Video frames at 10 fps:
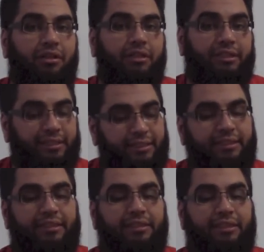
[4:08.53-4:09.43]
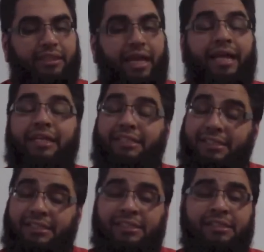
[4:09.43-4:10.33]
Consistency. And
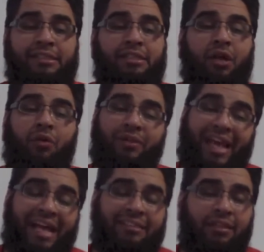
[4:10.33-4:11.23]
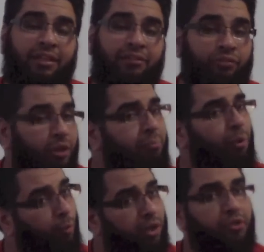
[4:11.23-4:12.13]
consistency, not only ask Allah for it, but
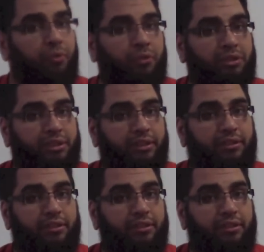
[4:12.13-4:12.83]
work towards it.